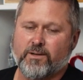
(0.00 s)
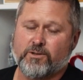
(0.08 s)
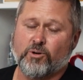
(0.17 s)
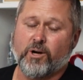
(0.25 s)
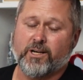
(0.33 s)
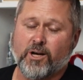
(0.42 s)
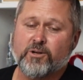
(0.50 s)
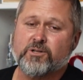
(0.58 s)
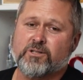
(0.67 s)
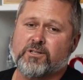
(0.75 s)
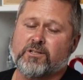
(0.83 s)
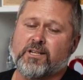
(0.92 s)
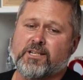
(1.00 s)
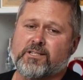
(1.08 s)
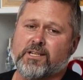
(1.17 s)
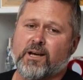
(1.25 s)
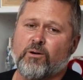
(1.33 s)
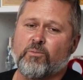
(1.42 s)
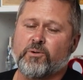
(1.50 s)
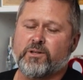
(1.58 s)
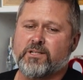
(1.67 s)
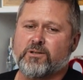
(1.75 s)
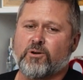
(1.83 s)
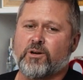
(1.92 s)
diagnosis that needs to go on with
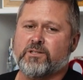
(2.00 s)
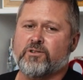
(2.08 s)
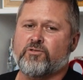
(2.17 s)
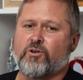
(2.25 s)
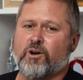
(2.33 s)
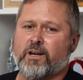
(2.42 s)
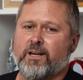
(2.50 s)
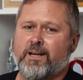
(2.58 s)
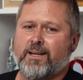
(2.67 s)
these guys to try and